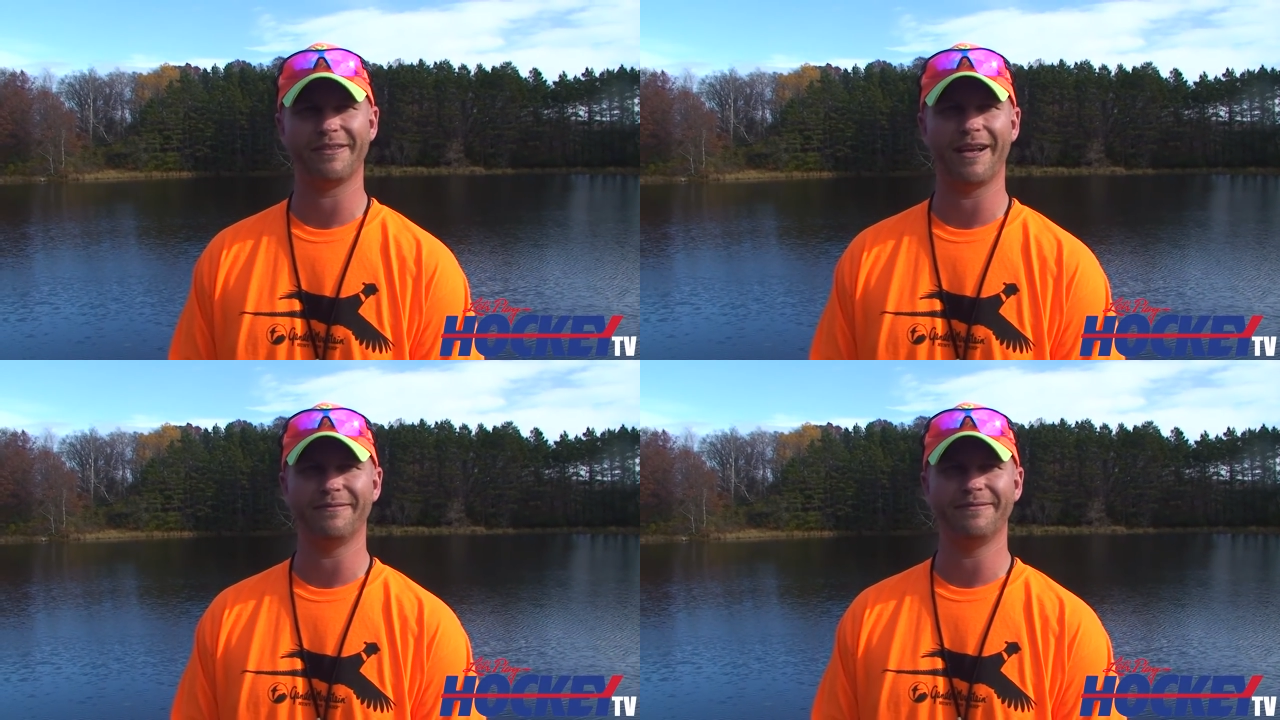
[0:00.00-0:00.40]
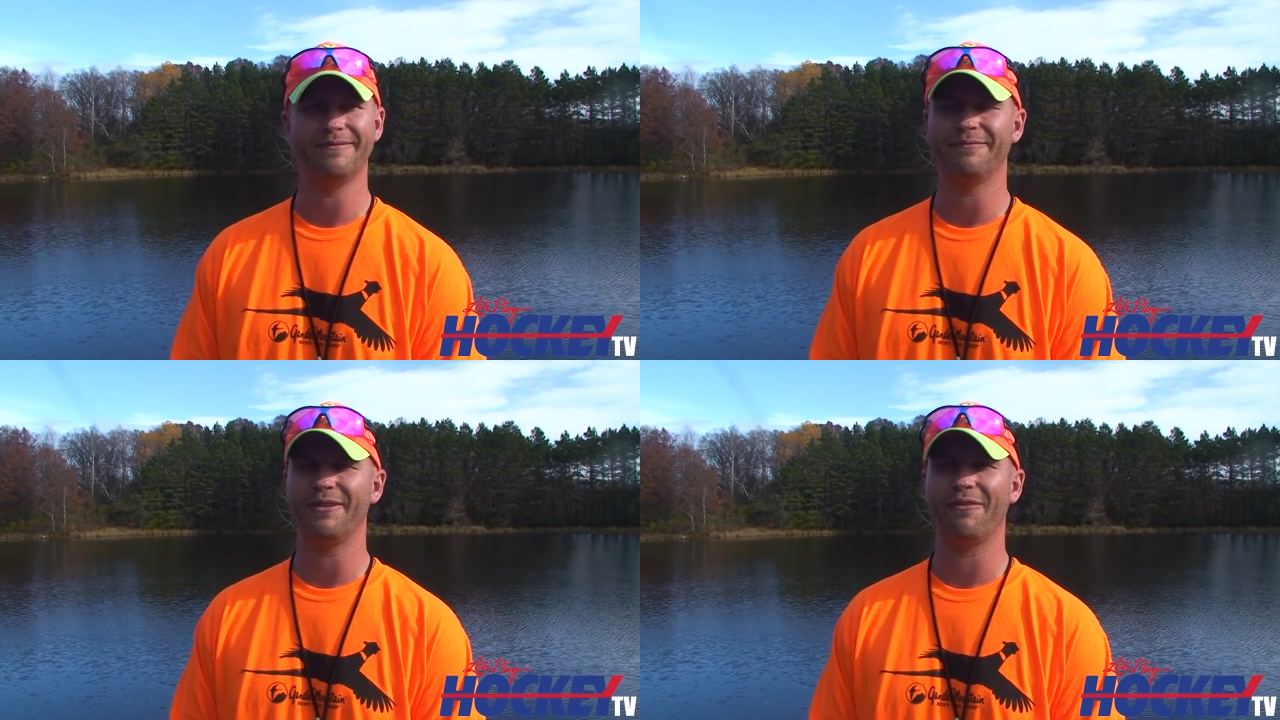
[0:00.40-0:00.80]
I,
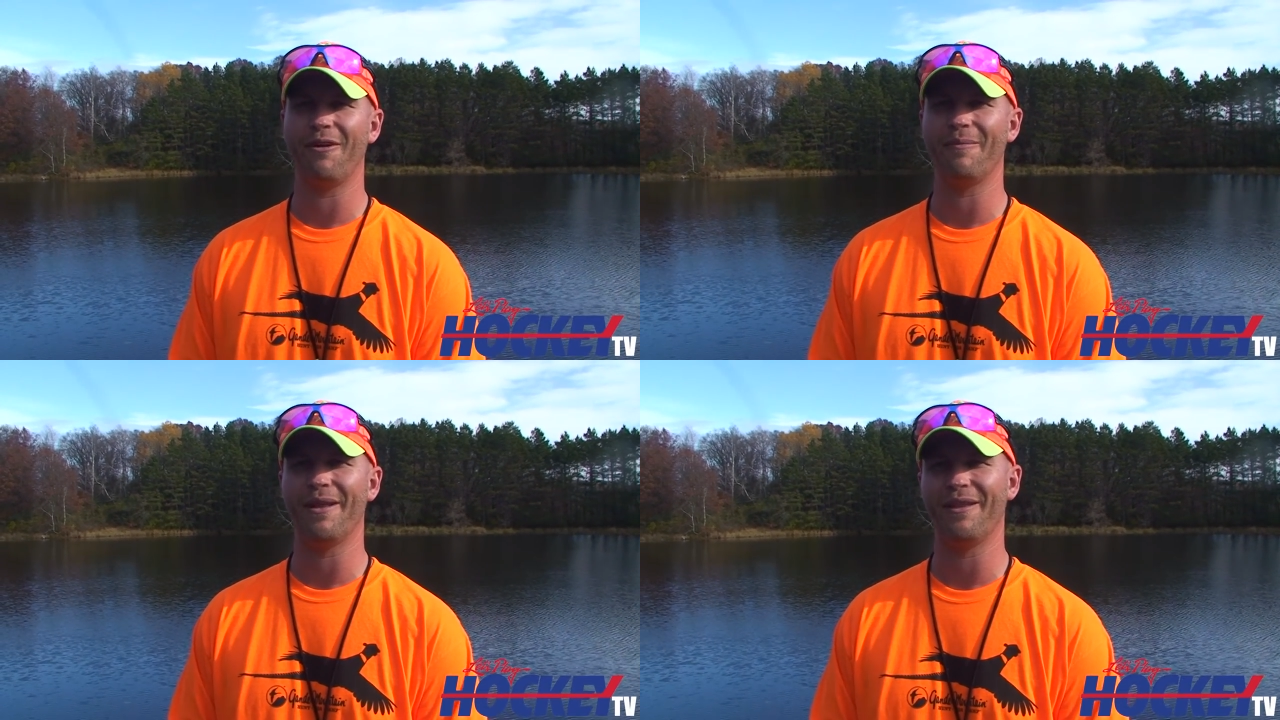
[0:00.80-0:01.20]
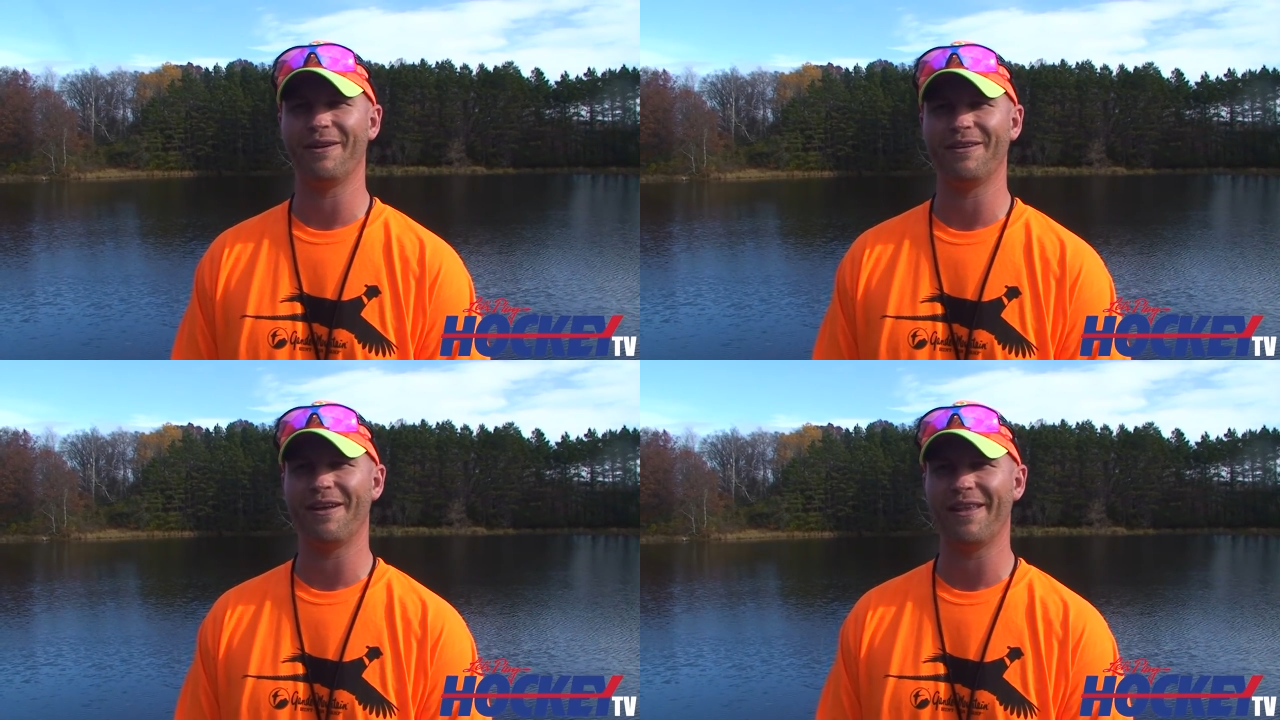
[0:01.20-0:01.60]
we've all been there
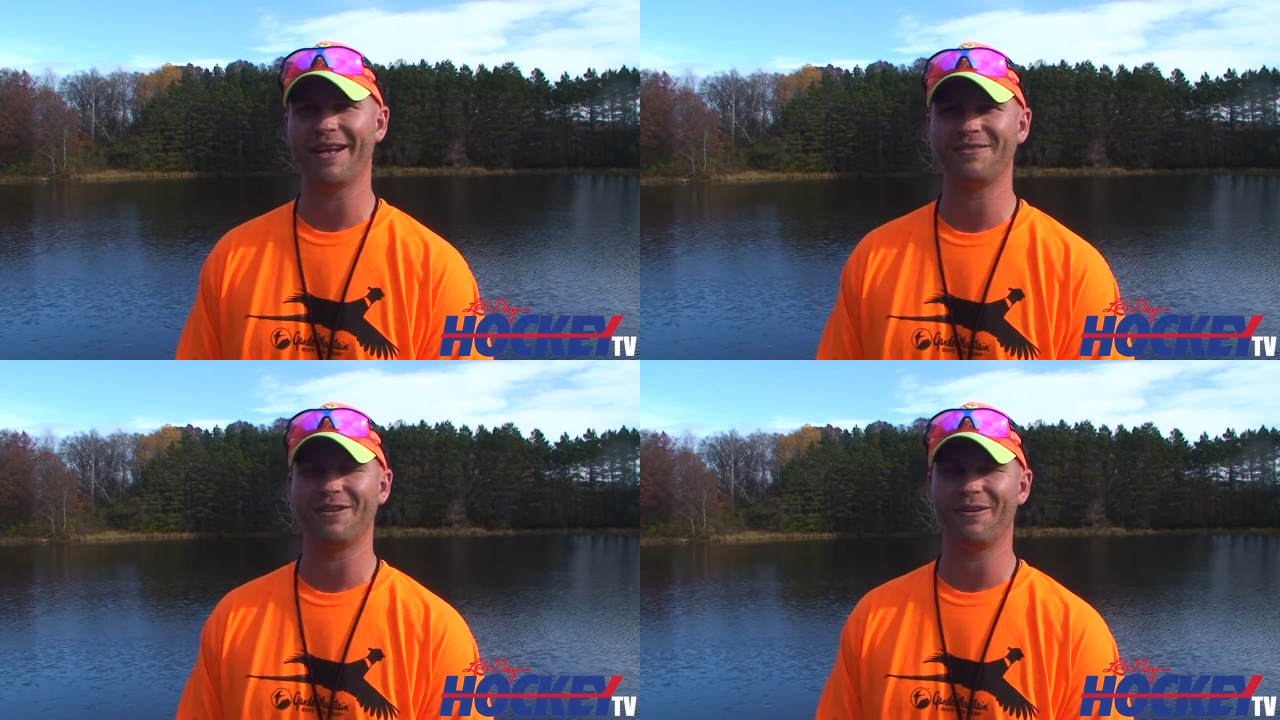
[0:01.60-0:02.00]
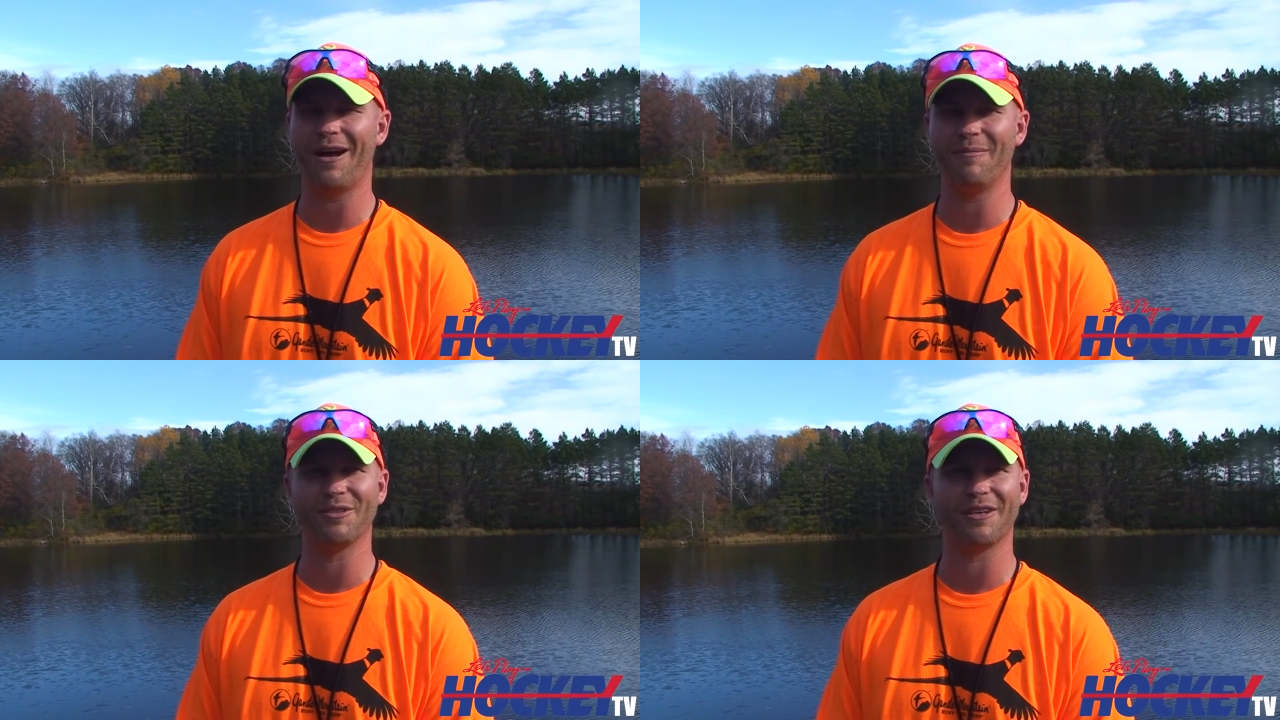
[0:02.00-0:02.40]
and done that, so
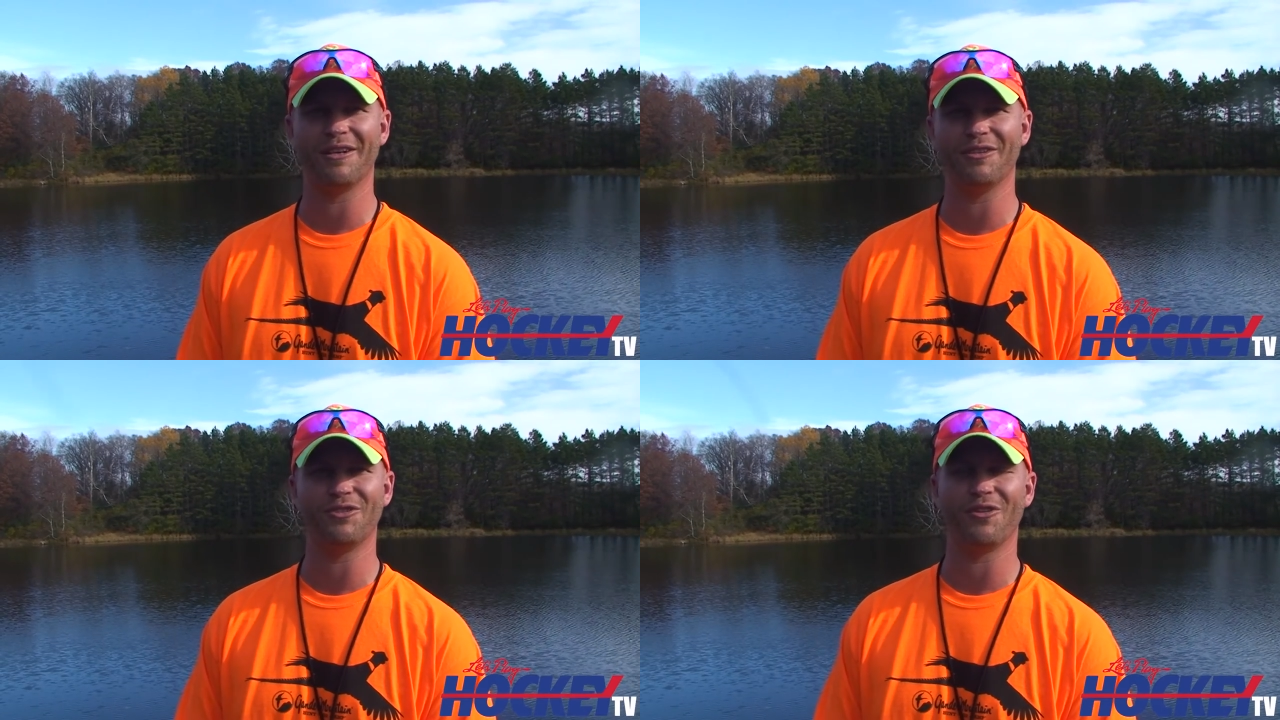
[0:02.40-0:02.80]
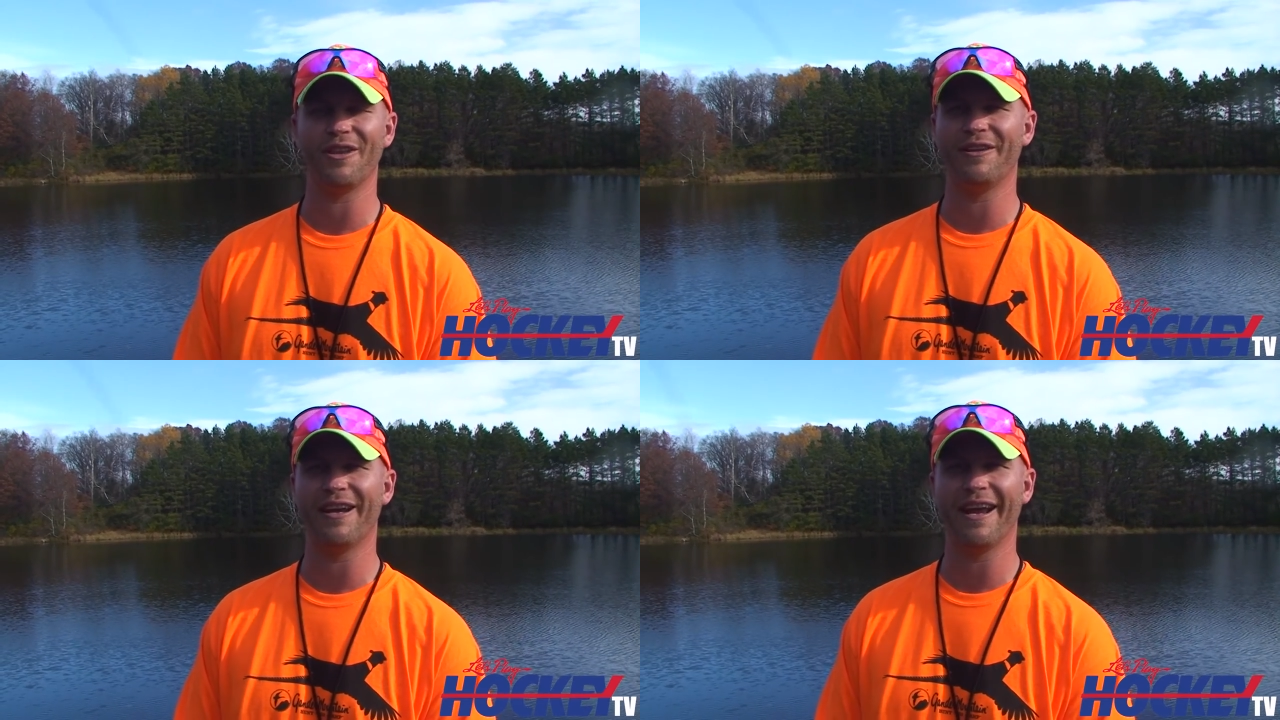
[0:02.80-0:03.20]
I'm just going to enjoy
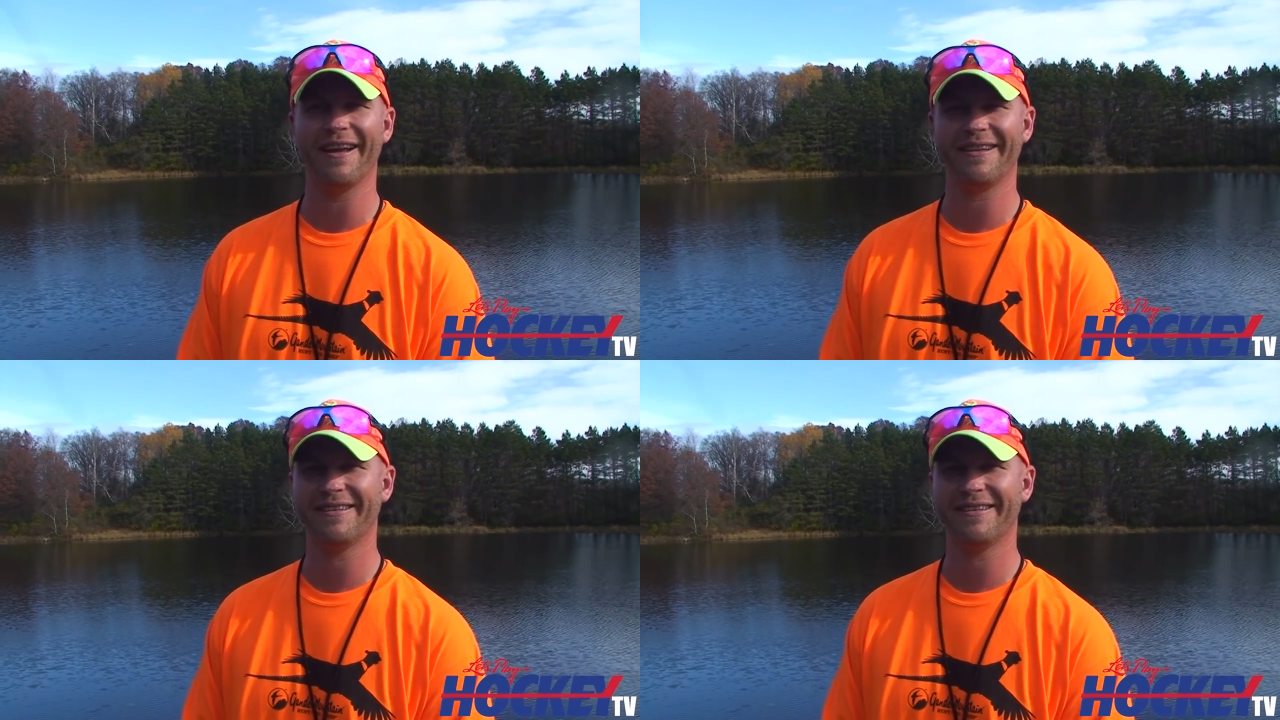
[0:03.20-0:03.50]
the day.